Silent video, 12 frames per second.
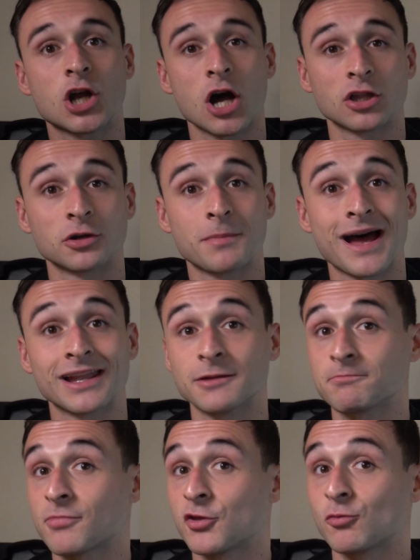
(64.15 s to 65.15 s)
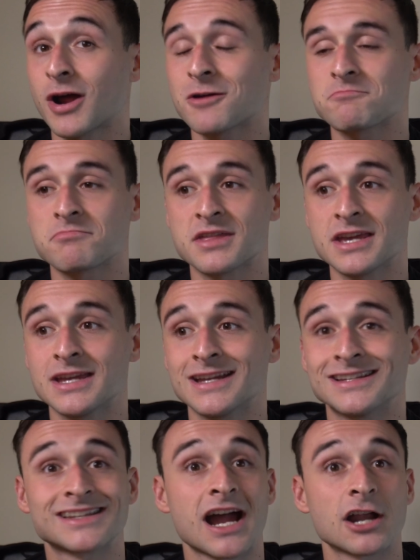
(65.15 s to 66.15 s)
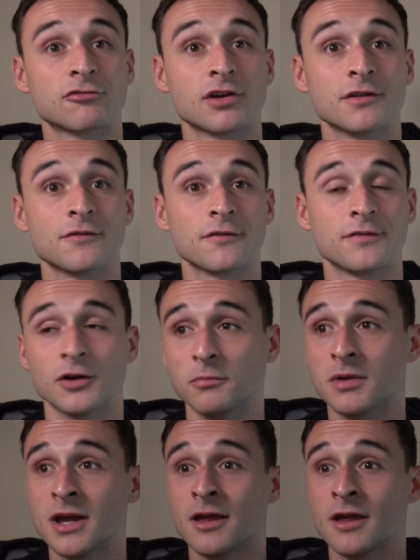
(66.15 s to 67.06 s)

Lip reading: color palette throughout the entire run of the film.